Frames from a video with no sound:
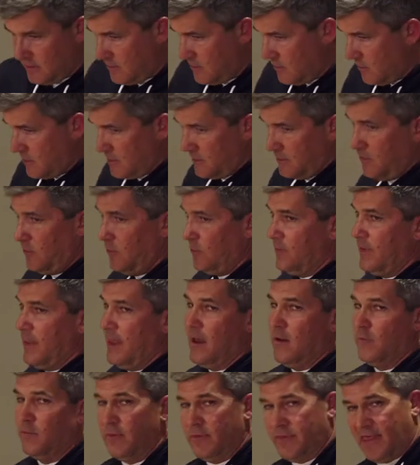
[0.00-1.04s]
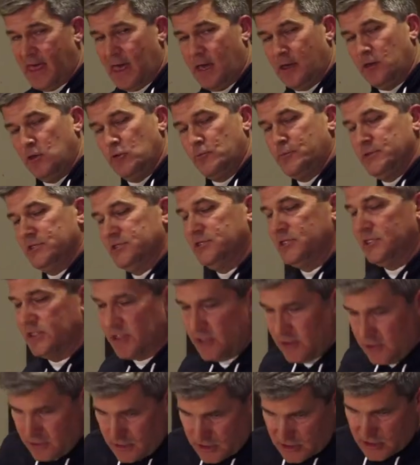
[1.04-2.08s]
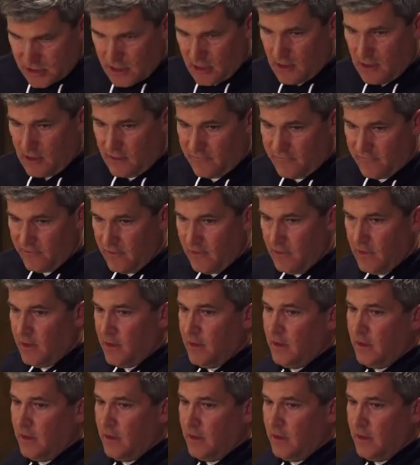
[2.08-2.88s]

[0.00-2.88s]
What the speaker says: You can do that with how you position yourself